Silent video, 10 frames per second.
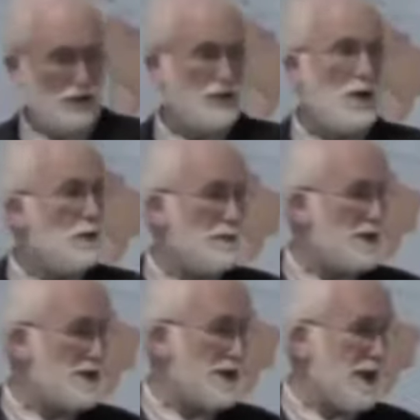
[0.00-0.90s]
Rome
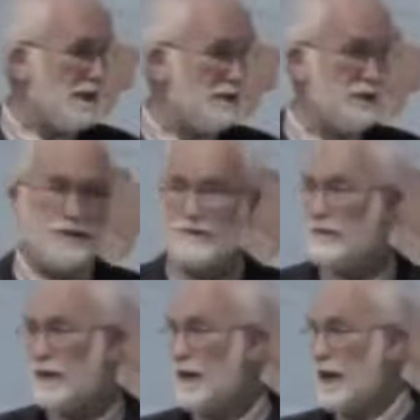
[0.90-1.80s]
itself
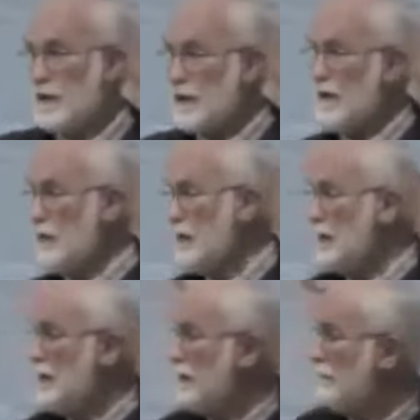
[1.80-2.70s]
gets looted.